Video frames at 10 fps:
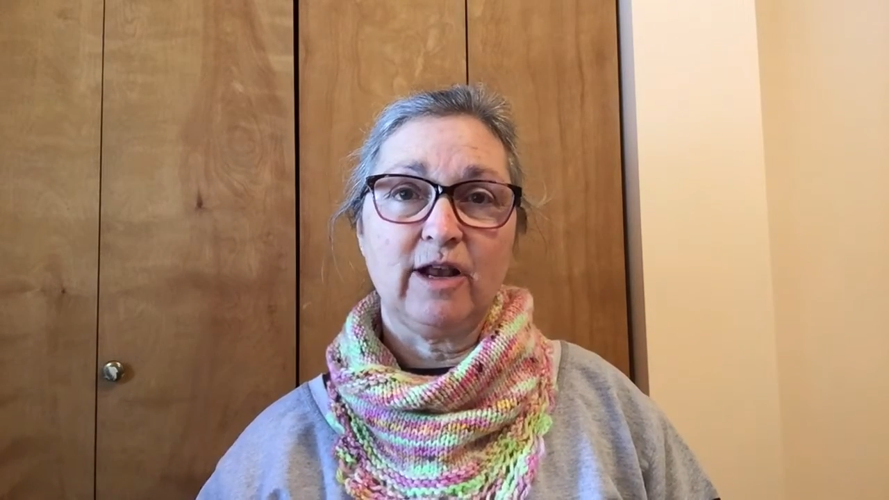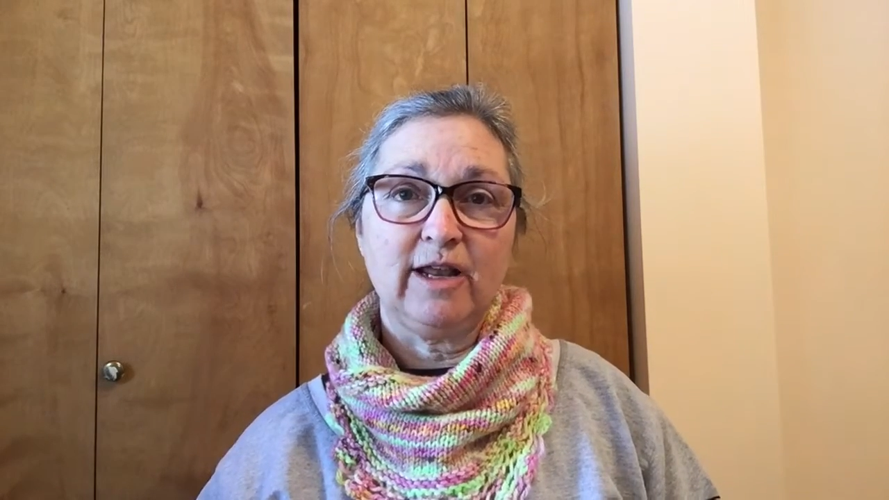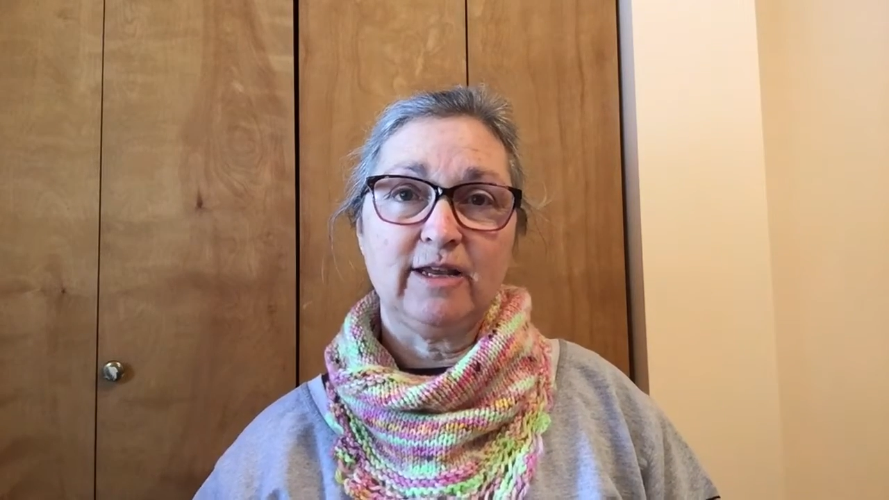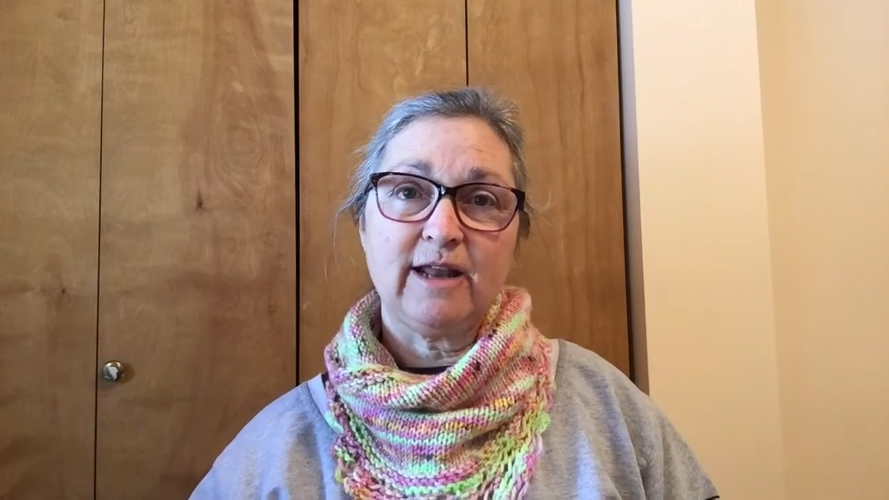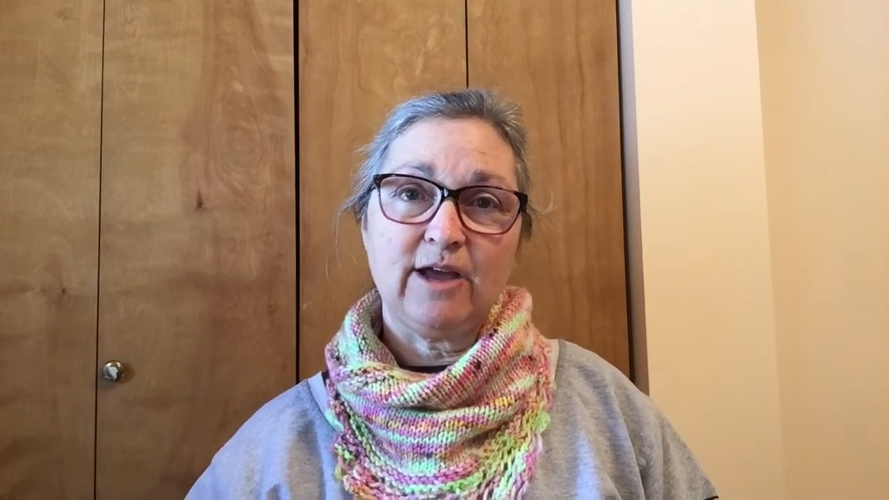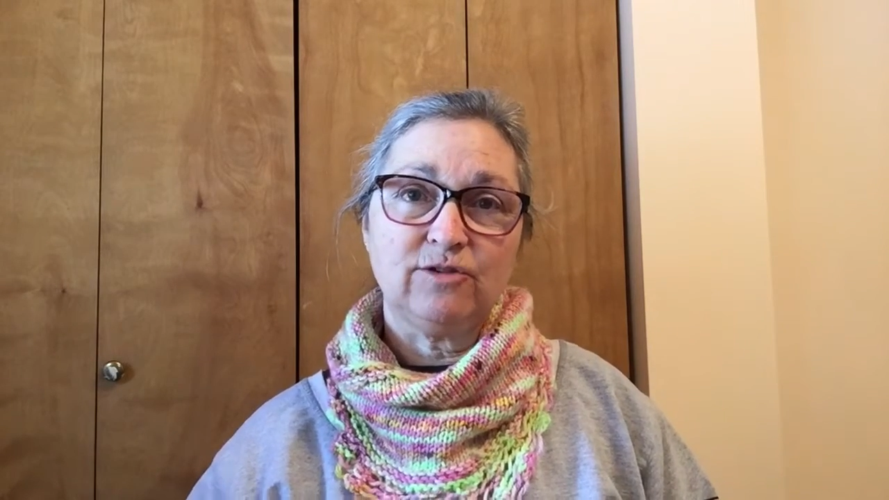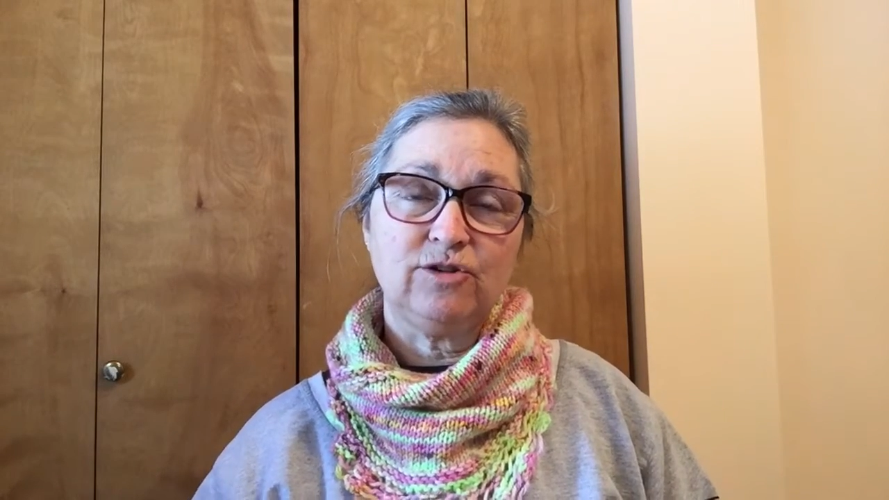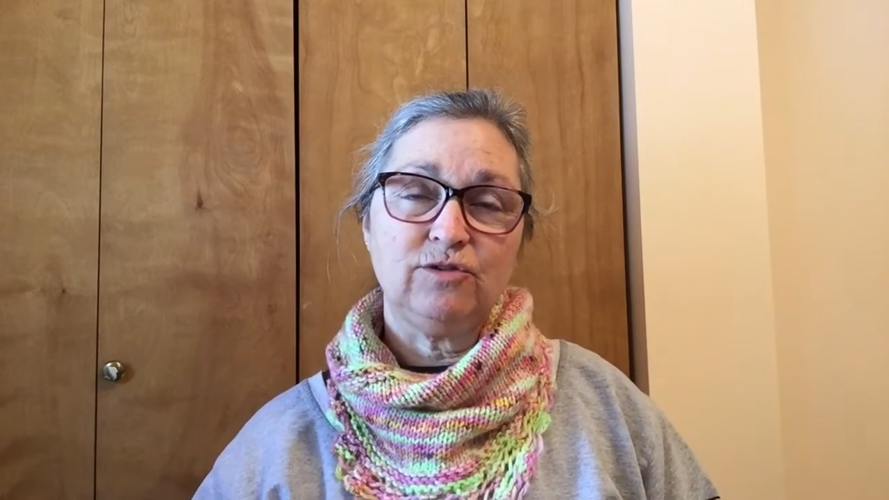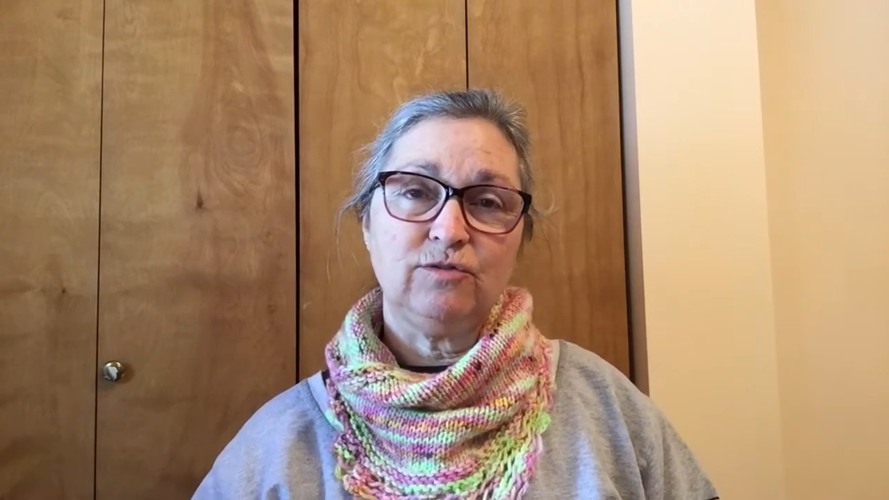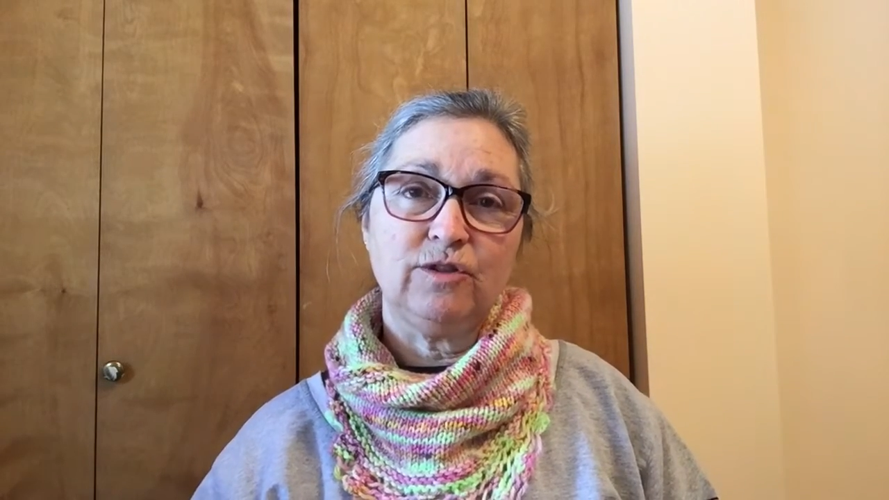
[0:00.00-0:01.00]
and get down
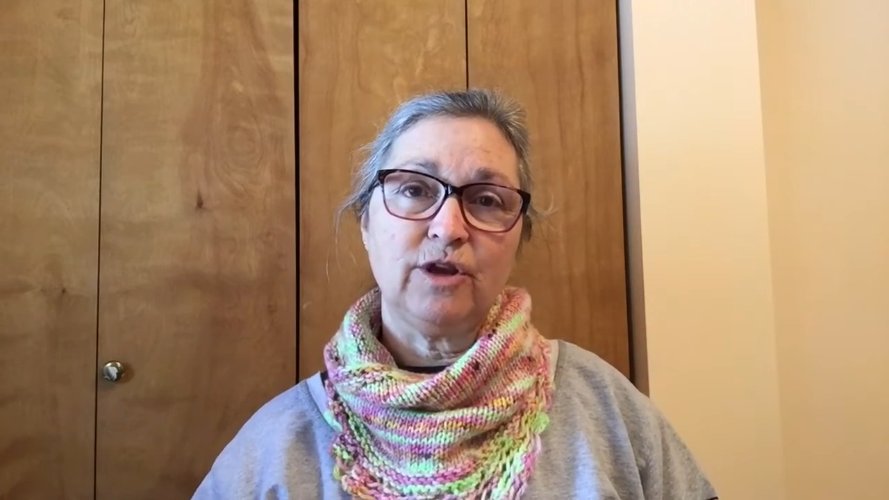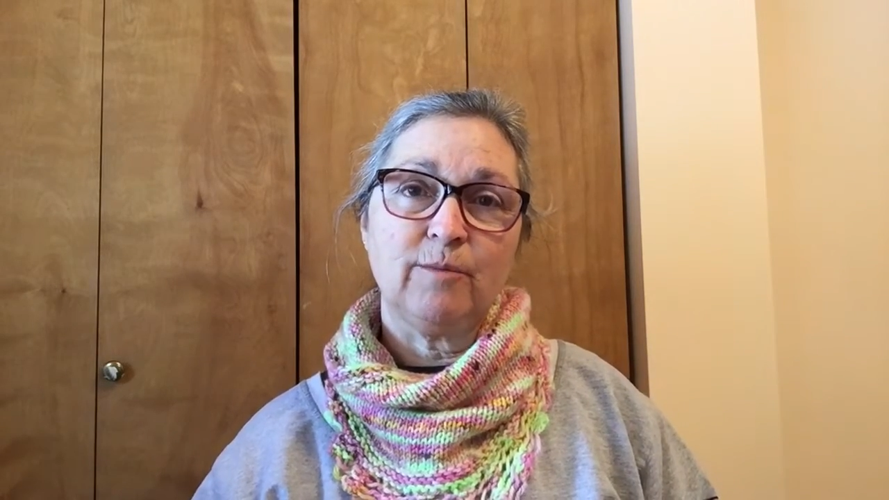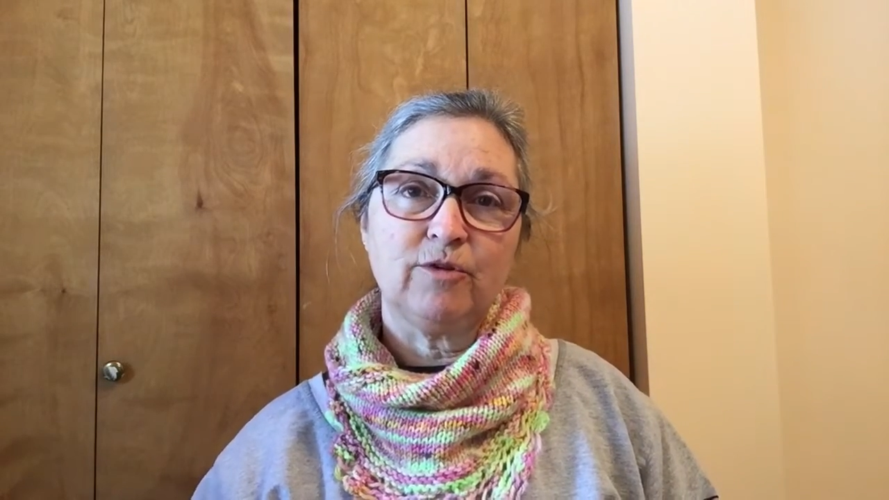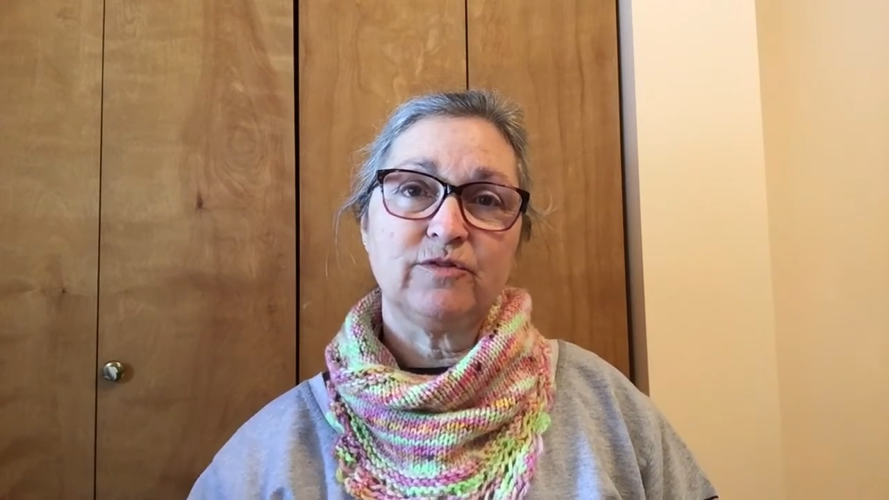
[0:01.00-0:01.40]
to the number